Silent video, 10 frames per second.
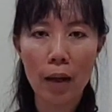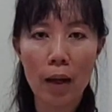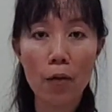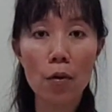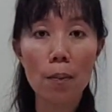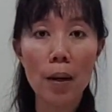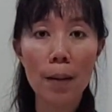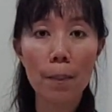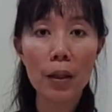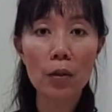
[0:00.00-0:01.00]
and
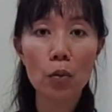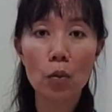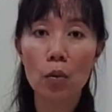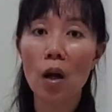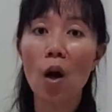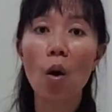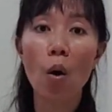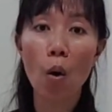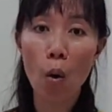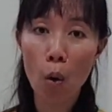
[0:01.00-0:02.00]
remember, do not
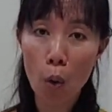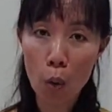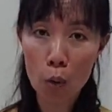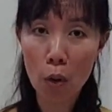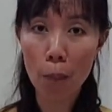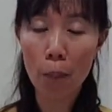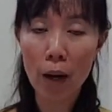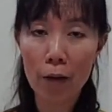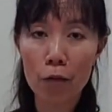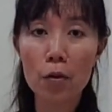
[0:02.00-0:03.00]
hold your breath.